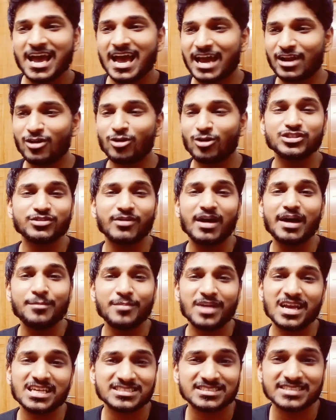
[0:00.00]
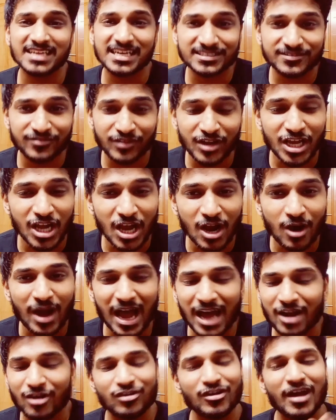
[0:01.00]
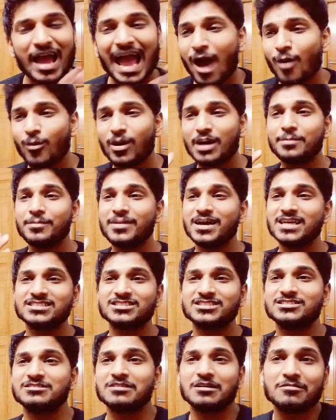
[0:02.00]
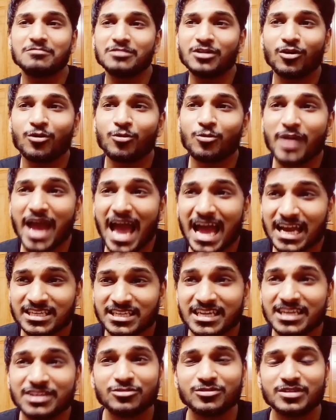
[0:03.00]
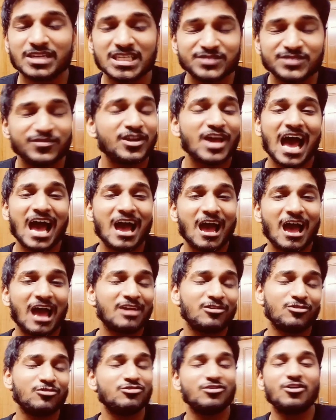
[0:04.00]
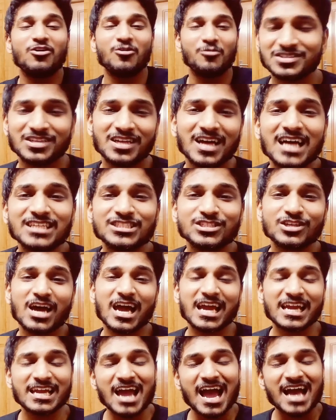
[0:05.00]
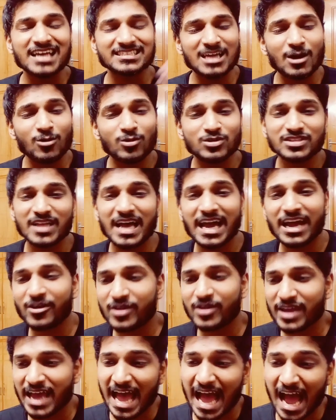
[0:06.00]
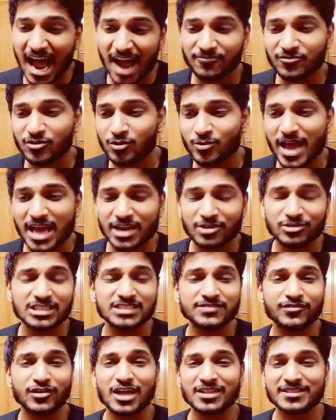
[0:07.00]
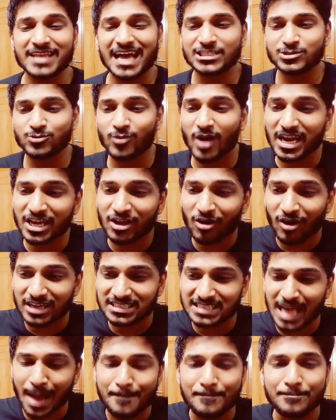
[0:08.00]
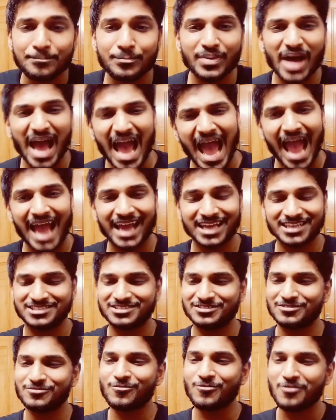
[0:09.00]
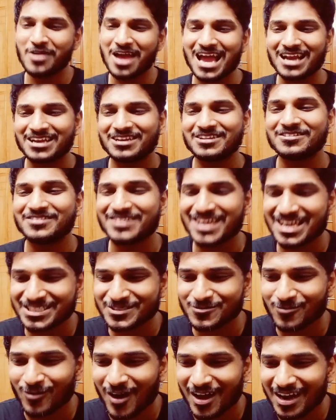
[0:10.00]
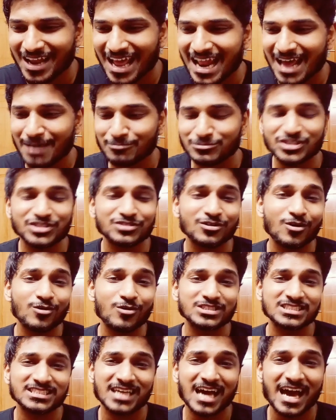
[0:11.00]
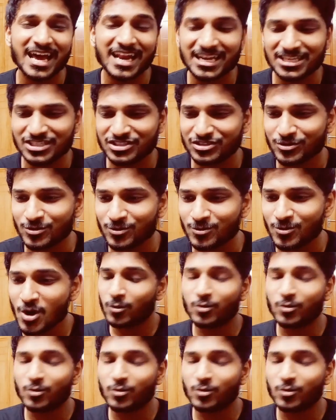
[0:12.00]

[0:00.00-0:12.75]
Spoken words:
And also, I missed this video. I don't know how I missed reacting to this video. I don't know. So that's why, guys, I was like, okay, I have to react to this video. And that's why, guys, I'm back to react to this one, and I'm so excited to